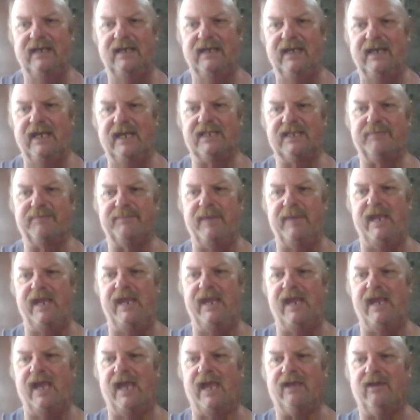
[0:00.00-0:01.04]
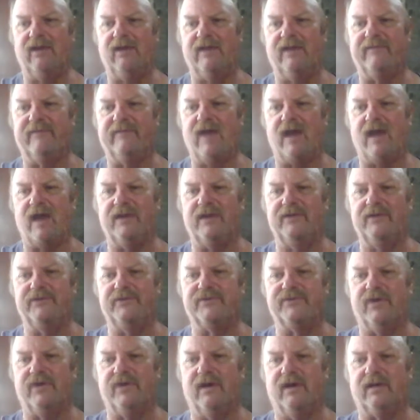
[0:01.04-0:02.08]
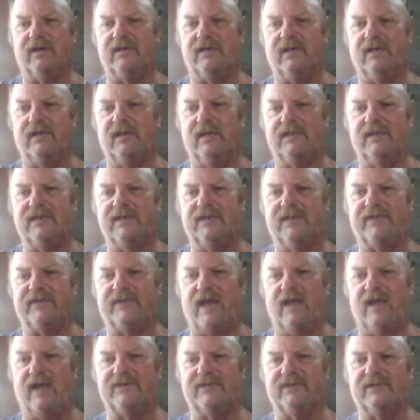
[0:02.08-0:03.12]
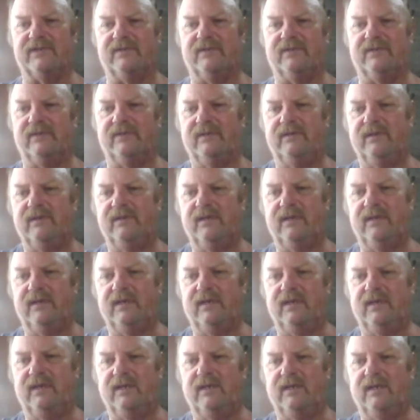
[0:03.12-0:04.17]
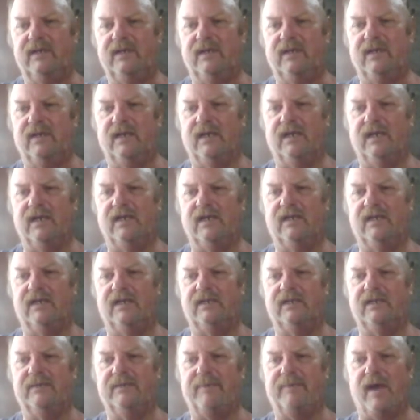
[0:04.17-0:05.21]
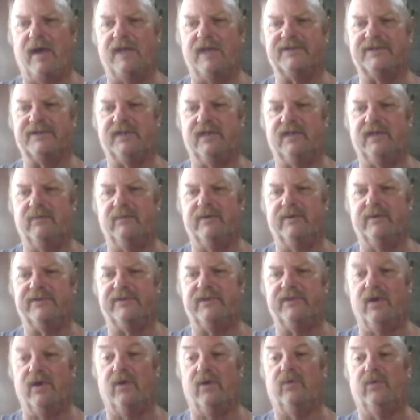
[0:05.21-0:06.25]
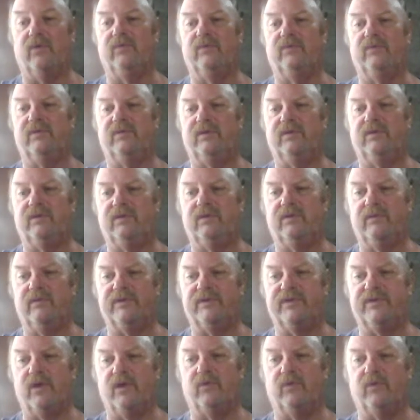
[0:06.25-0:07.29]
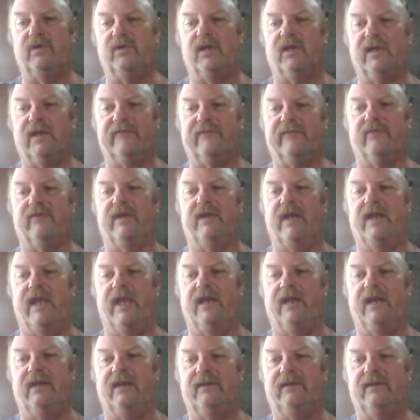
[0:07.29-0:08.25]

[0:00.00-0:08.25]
It's me. I could have got a new truck, 10,000 deposited with no delivery date.